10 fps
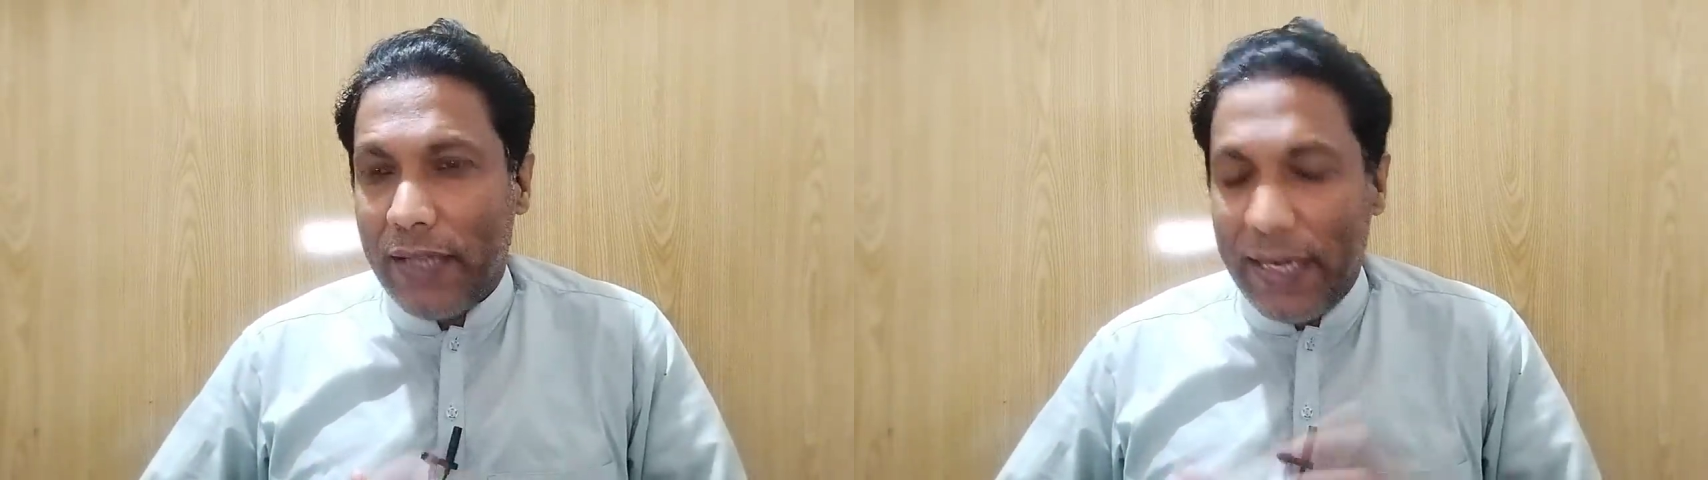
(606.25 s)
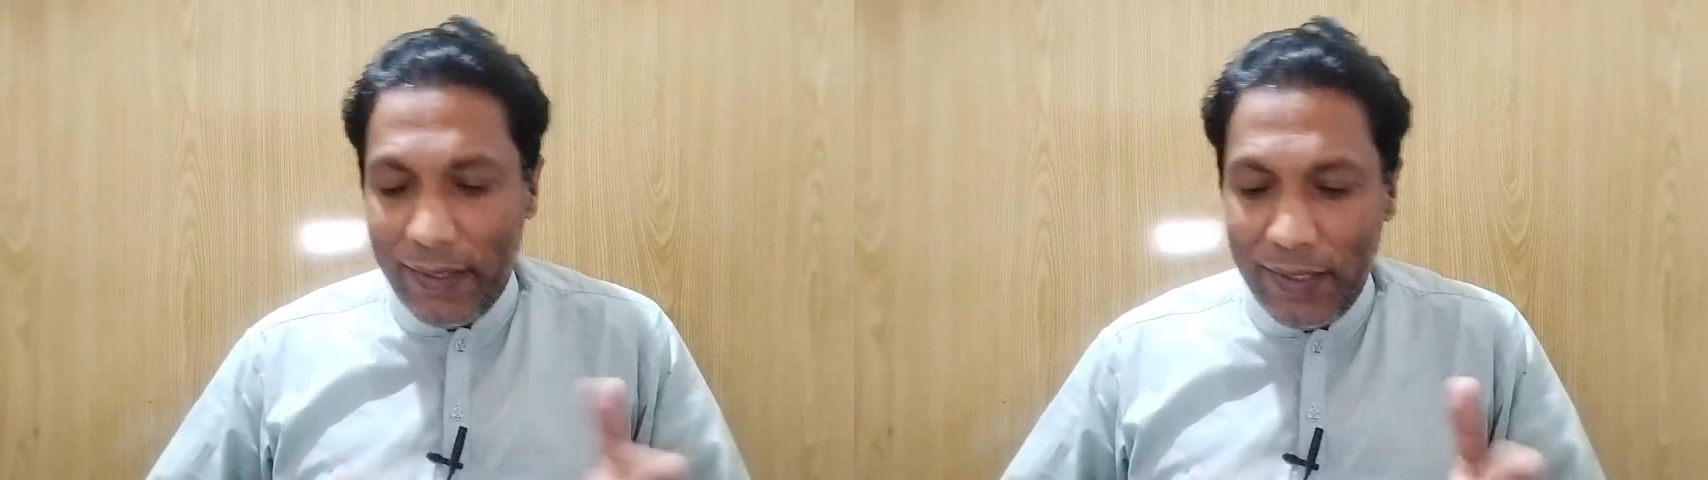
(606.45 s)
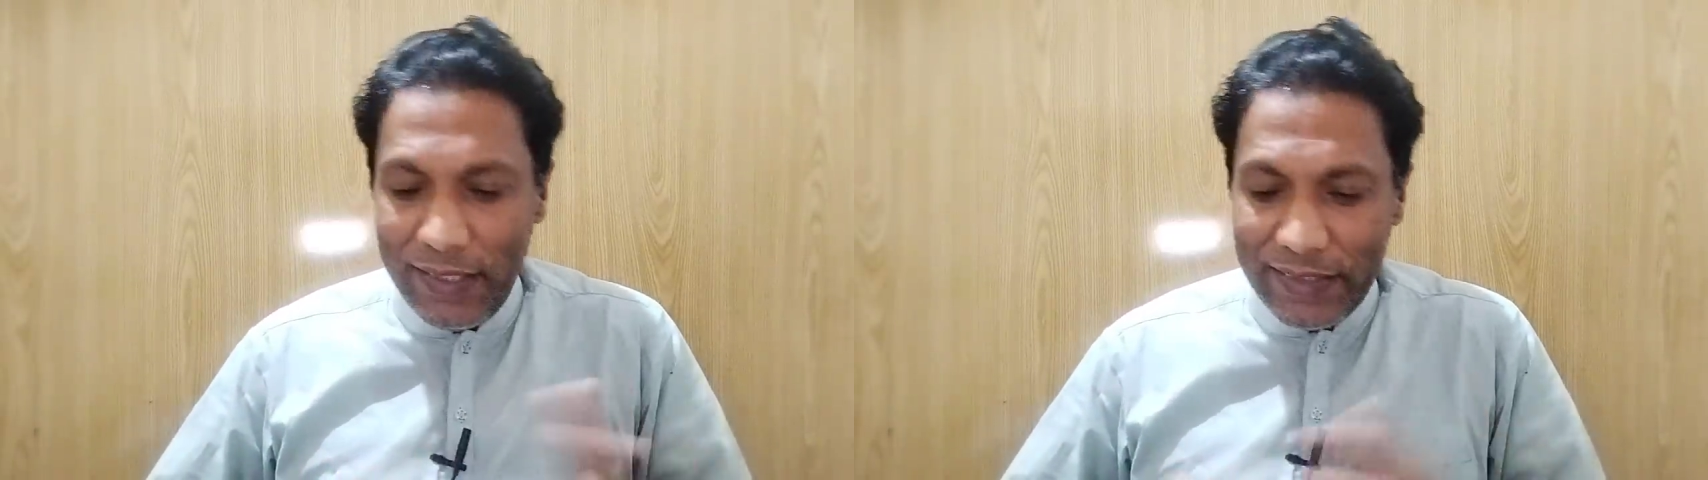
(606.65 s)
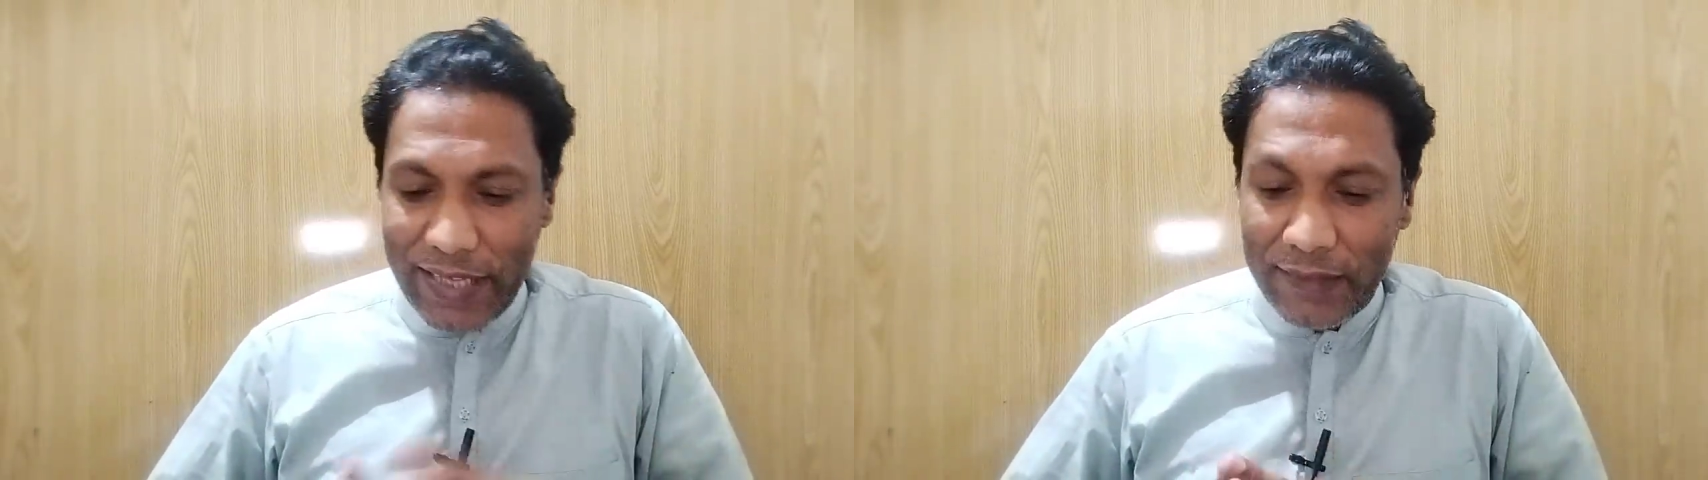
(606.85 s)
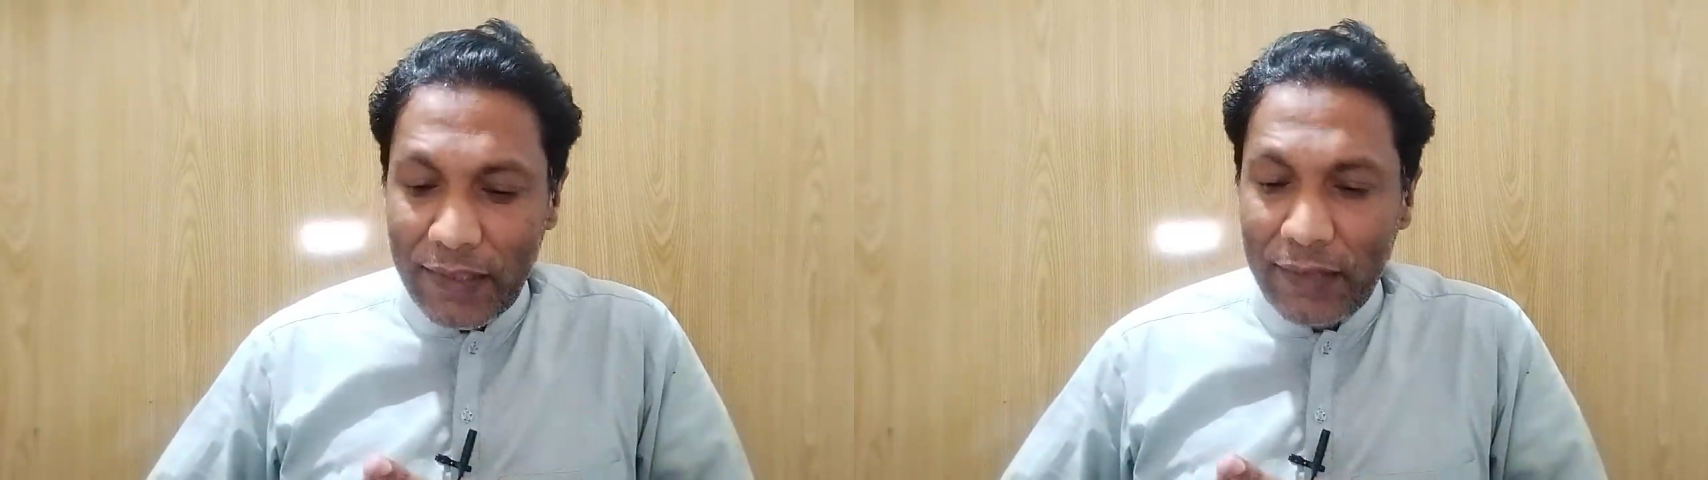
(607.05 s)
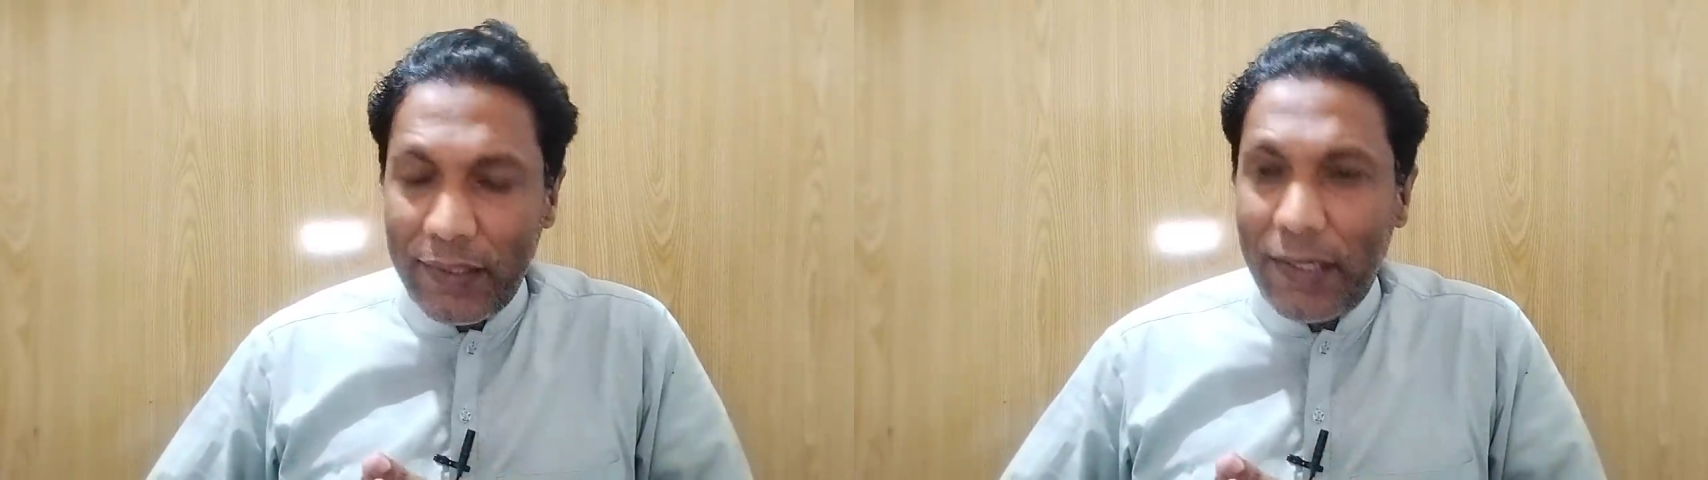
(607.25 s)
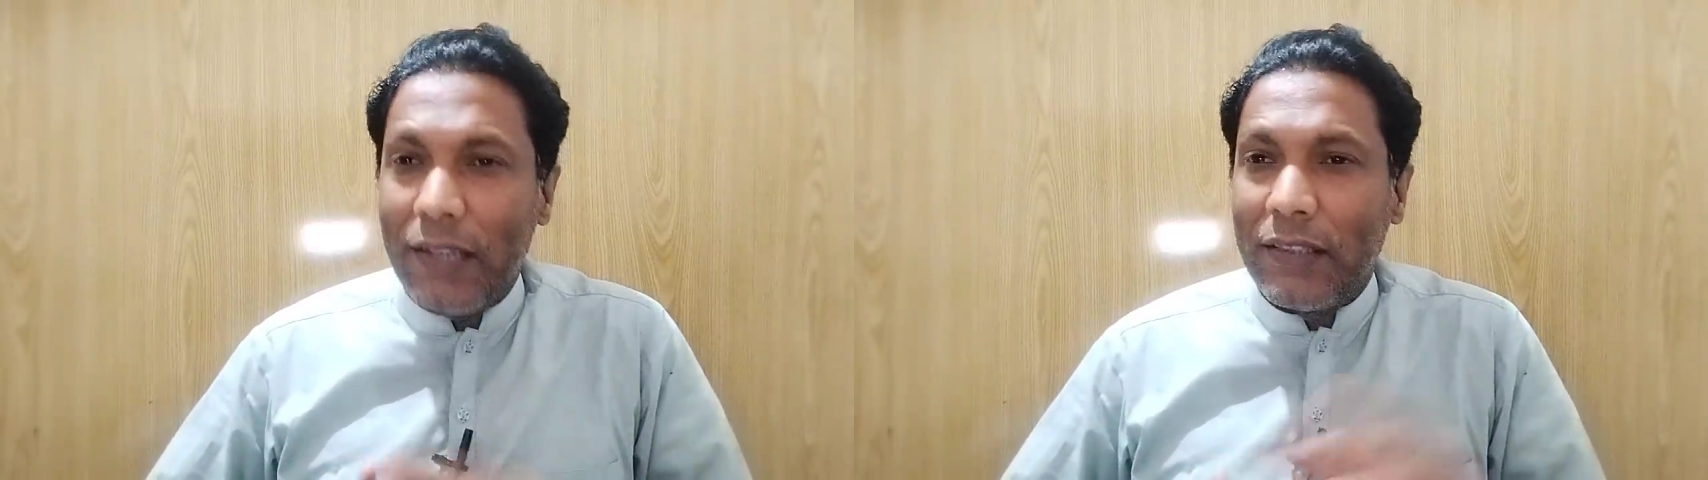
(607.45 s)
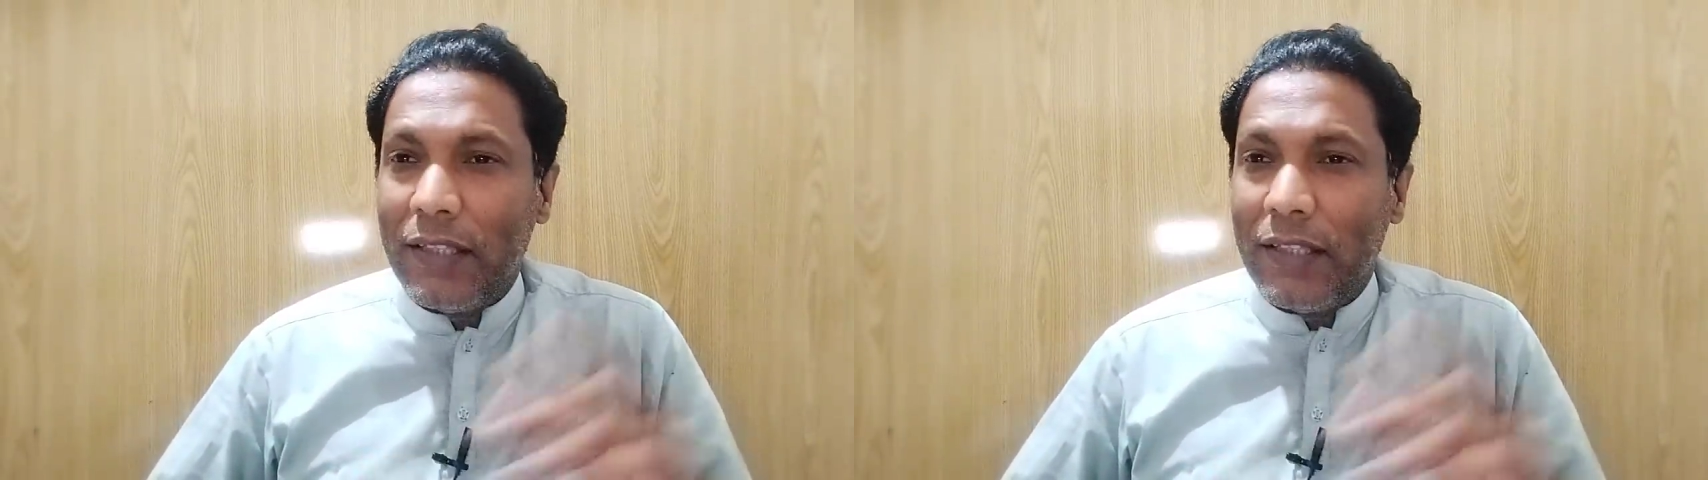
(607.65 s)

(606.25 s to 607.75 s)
And he said that there are